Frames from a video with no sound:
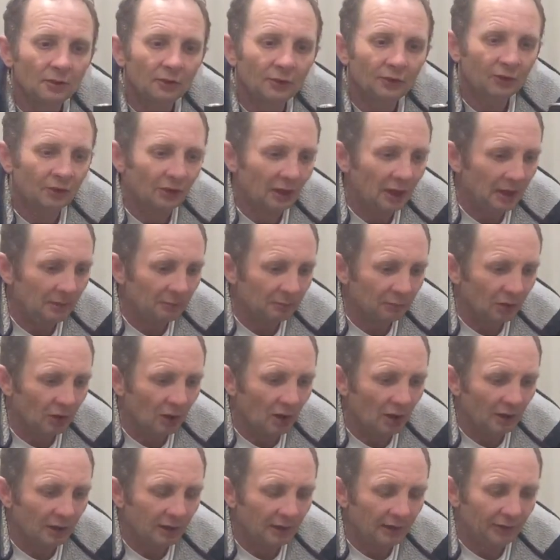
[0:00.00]
Seems
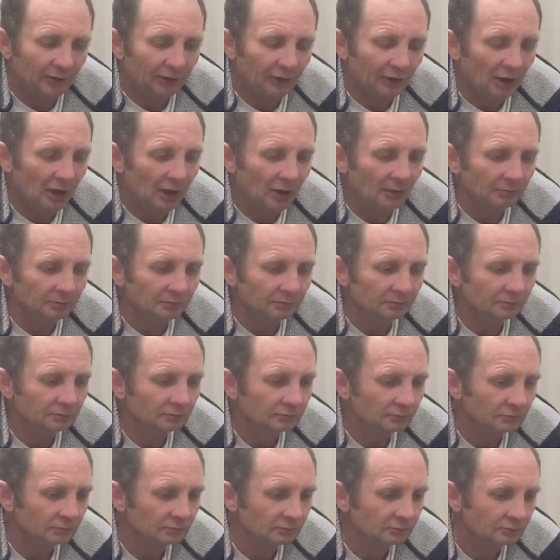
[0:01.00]
like it's
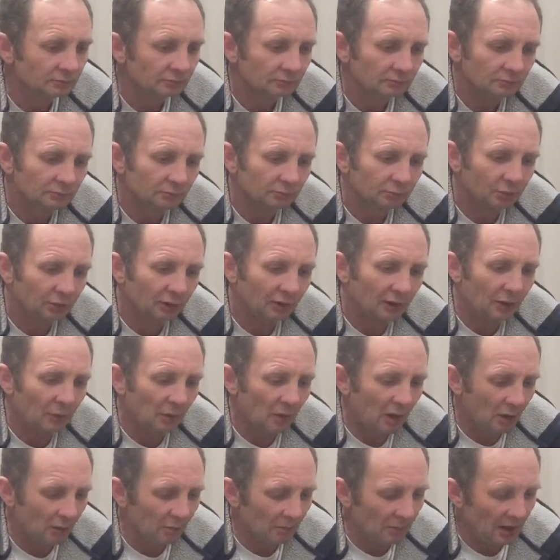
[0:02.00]
pretty
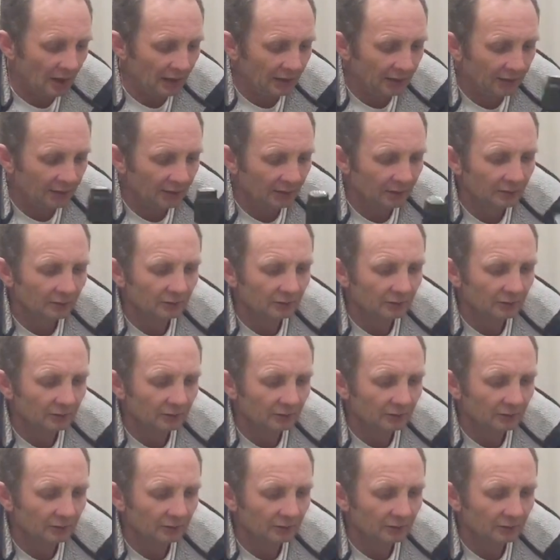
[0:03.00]
well made.